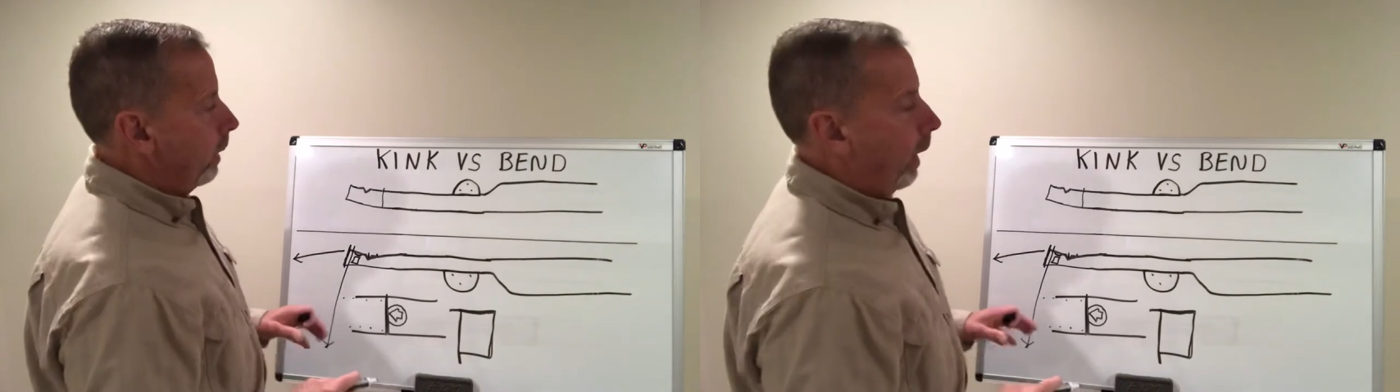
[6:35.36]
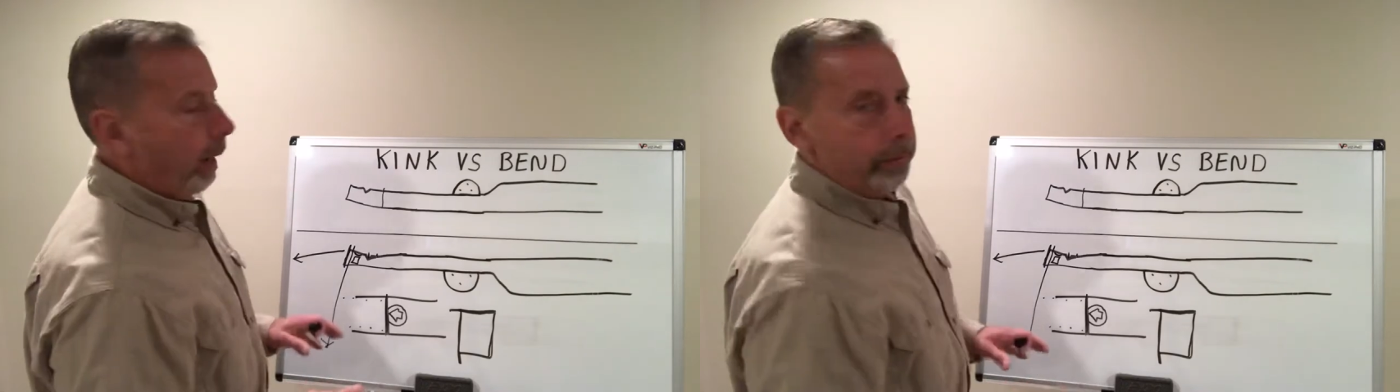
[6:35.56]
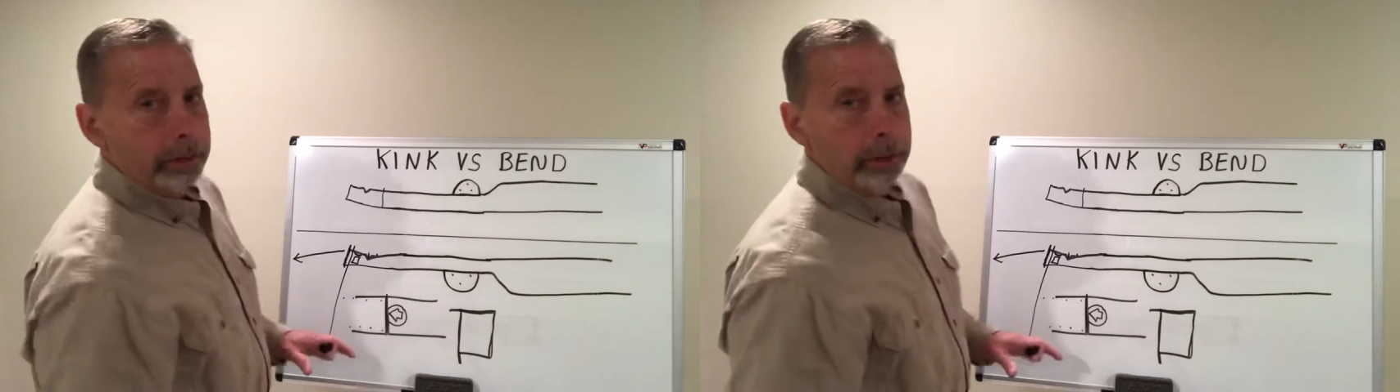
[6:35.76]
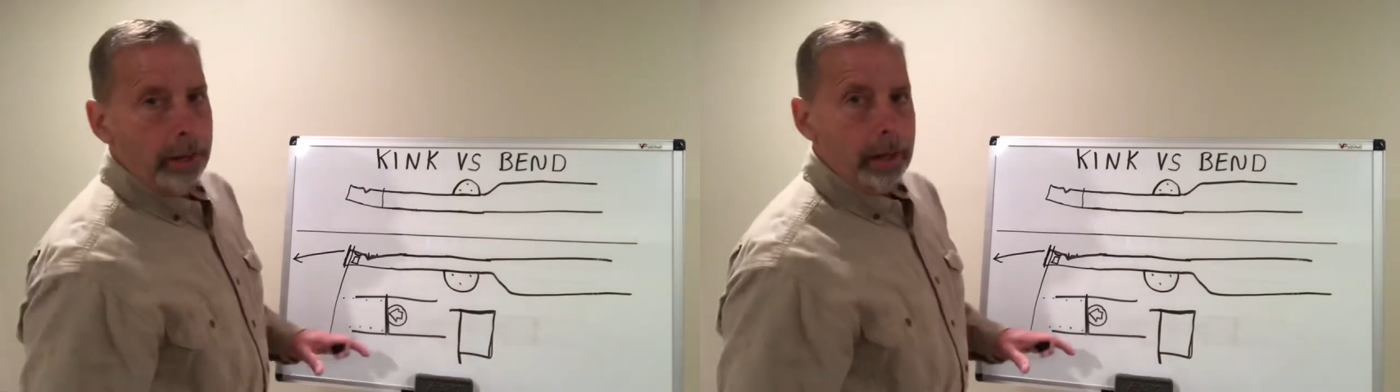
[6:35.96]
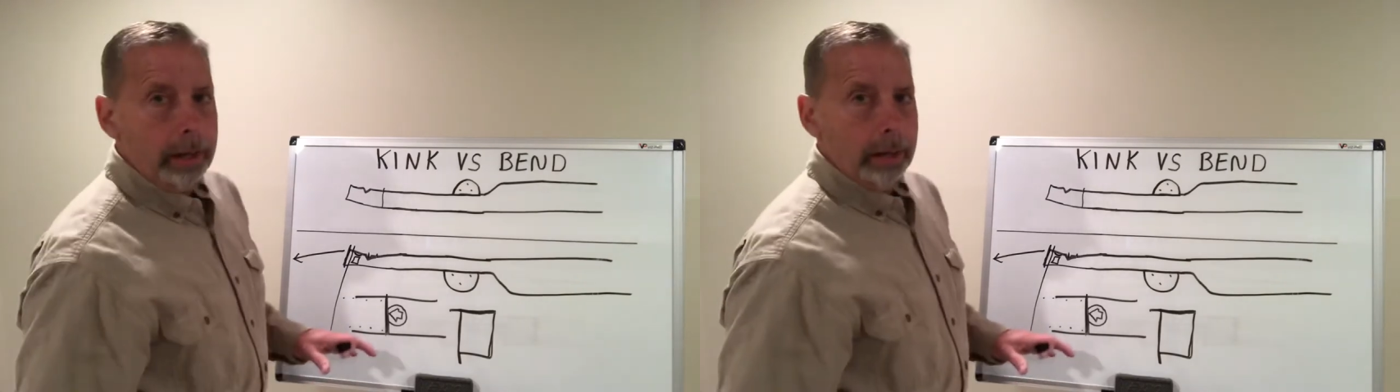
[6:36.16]
you have to
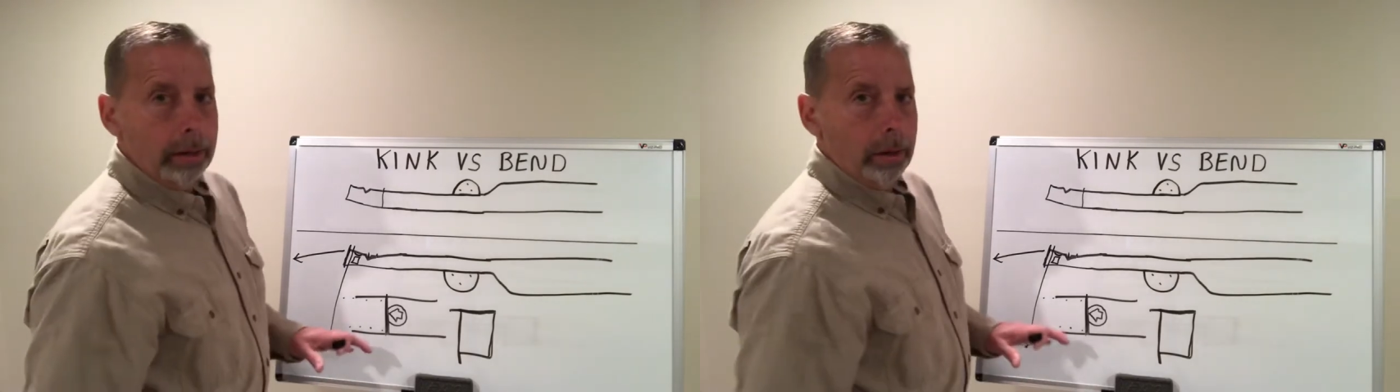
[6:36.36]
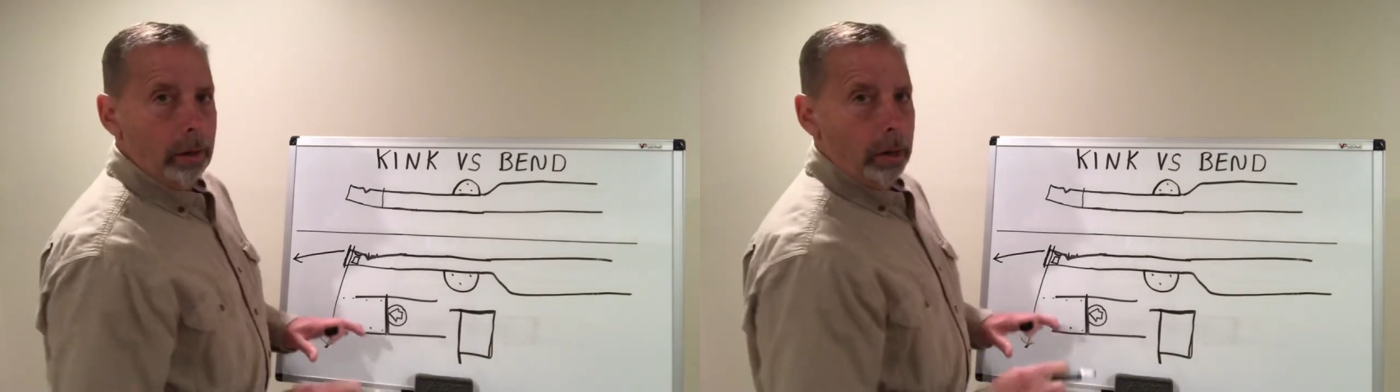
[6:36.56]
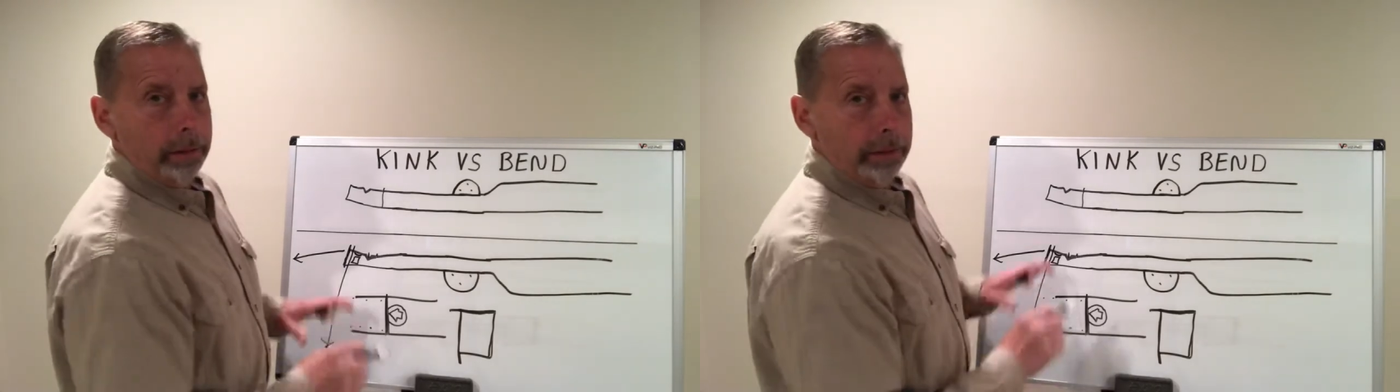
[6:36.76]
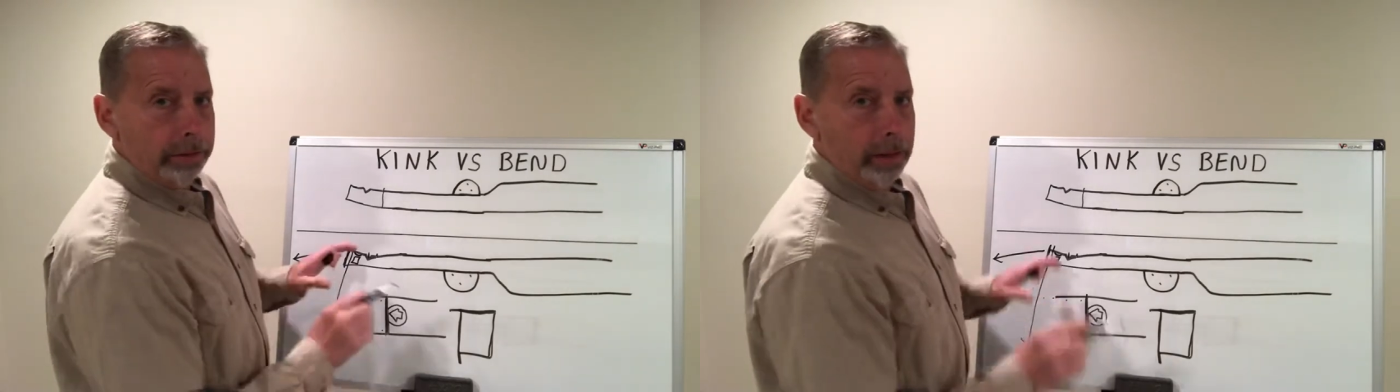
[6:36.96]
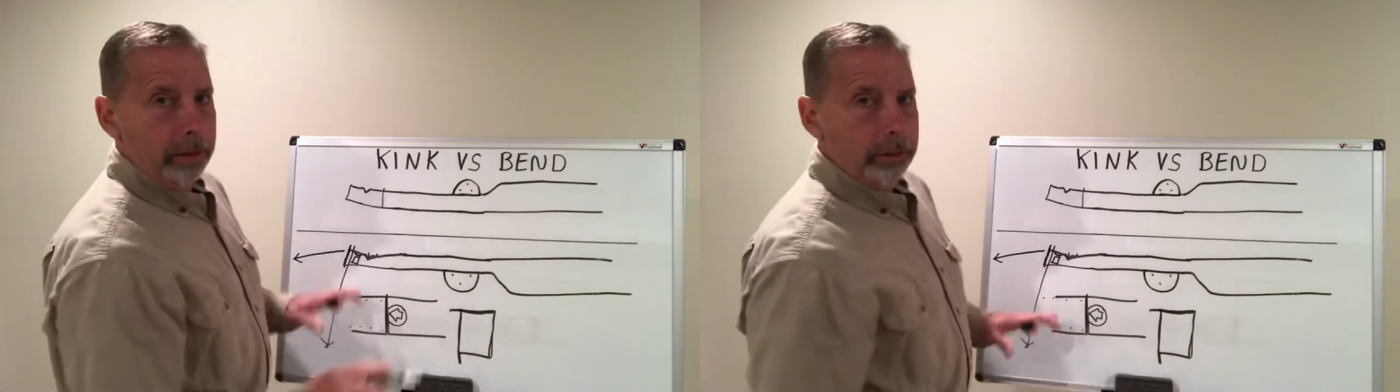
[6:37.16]
take all these
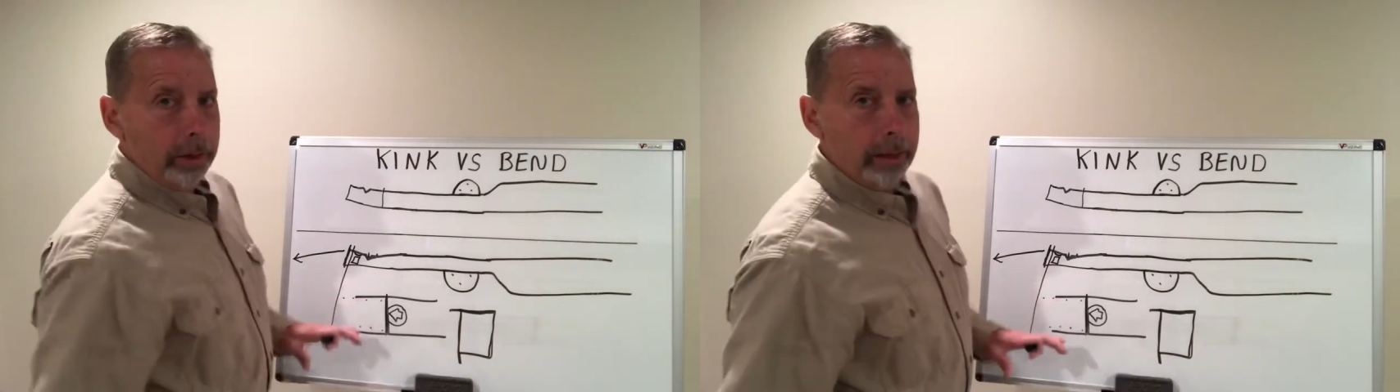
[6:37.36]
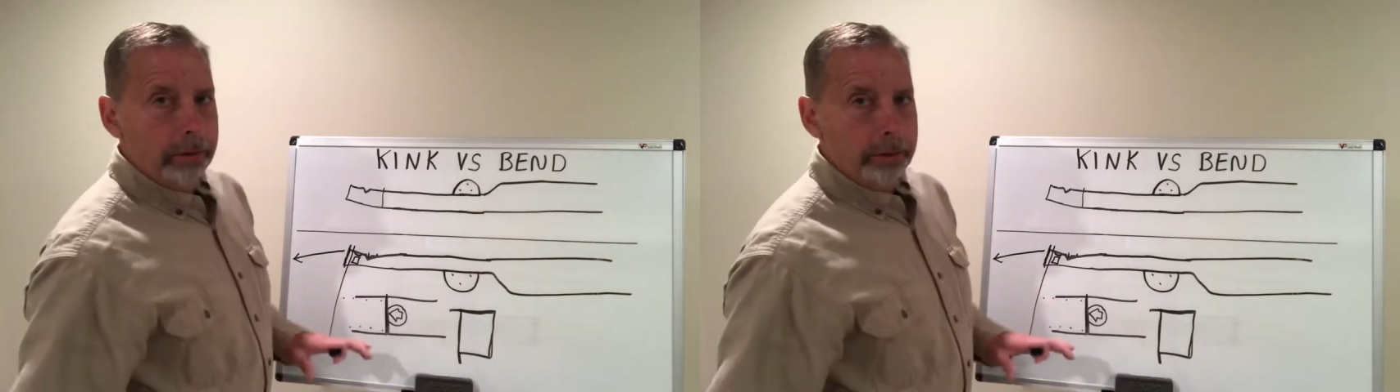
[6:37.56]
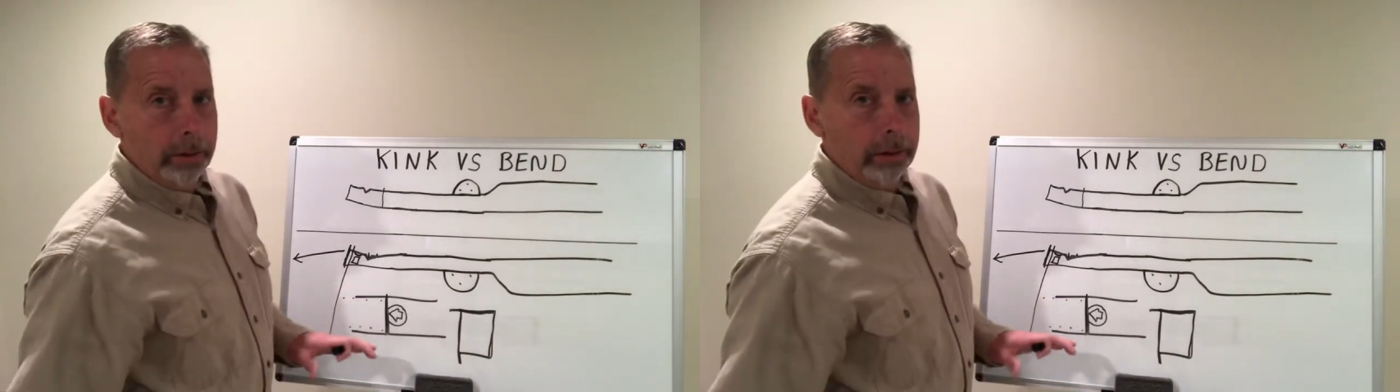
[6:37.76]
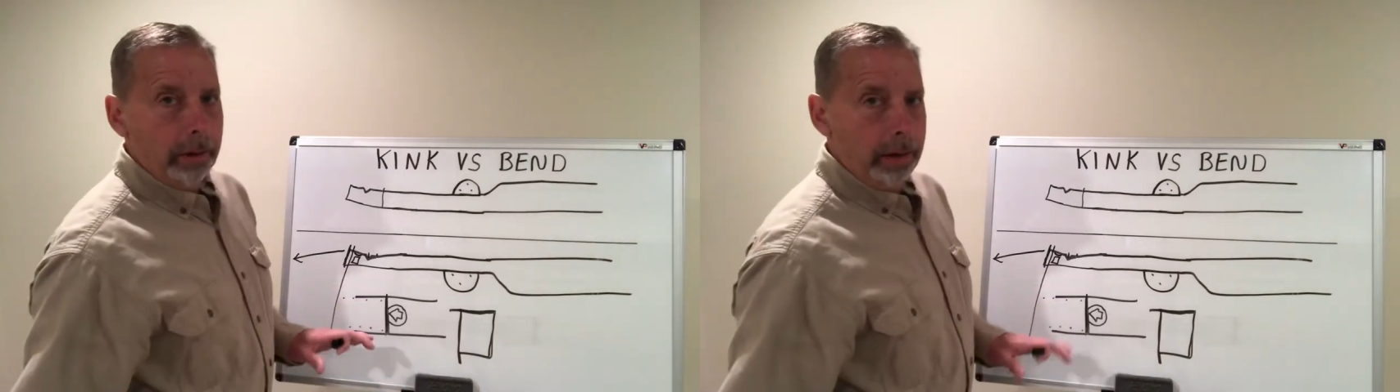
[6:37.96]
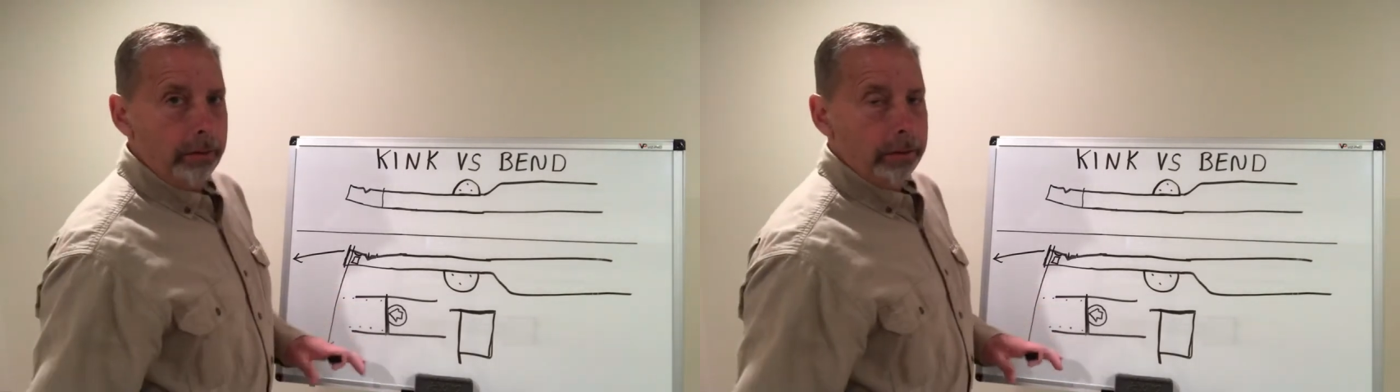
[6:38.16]
things into
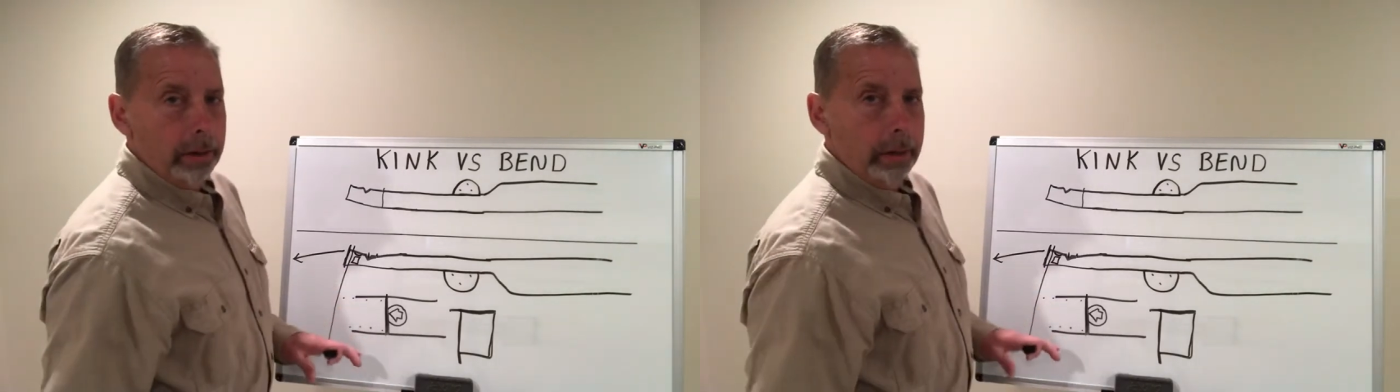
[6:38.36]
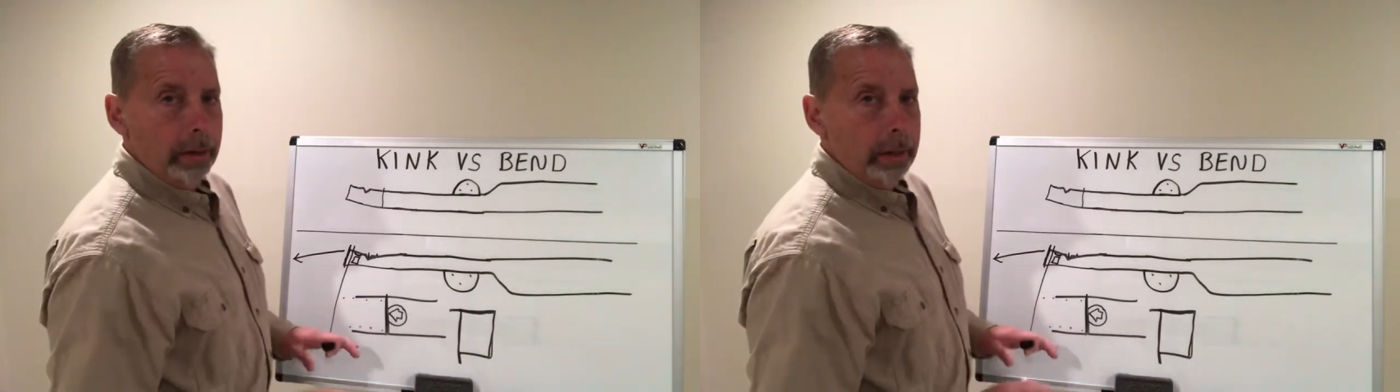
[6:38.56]
consideration.